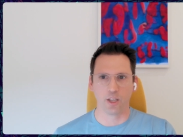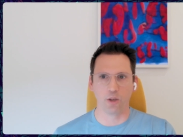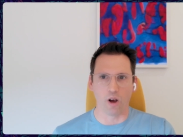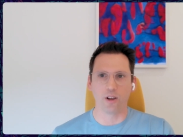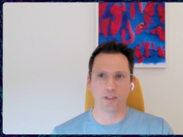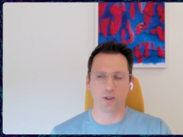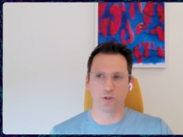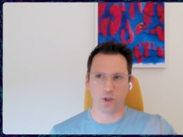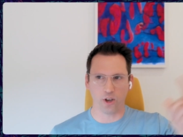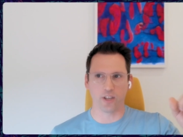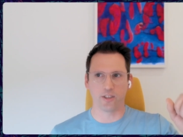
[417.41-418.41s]
You also
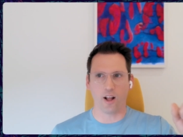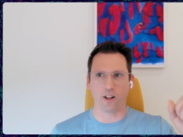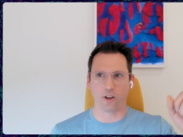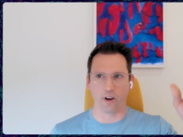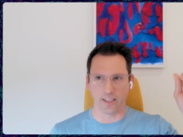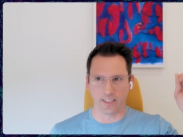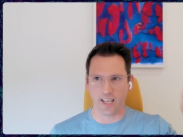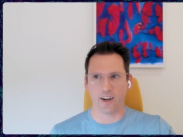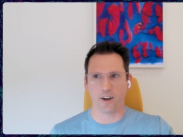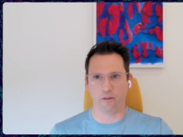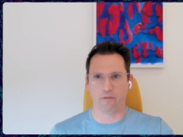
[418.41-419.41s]
took $1 and
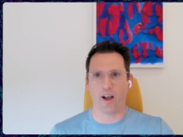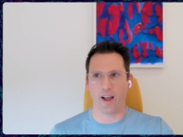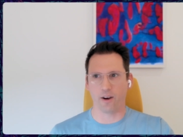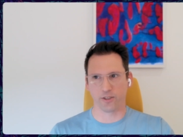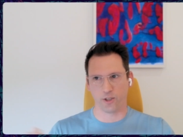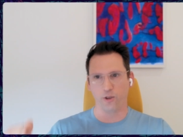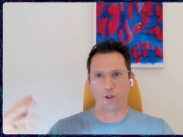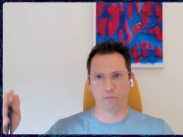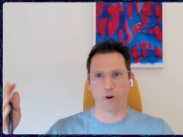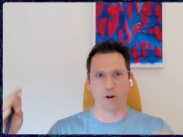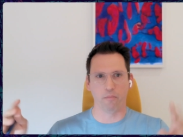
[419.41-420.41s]
set it on fire so you
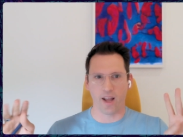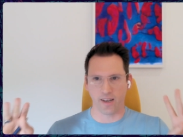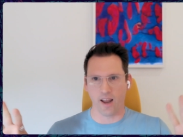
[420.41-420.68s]
could burn my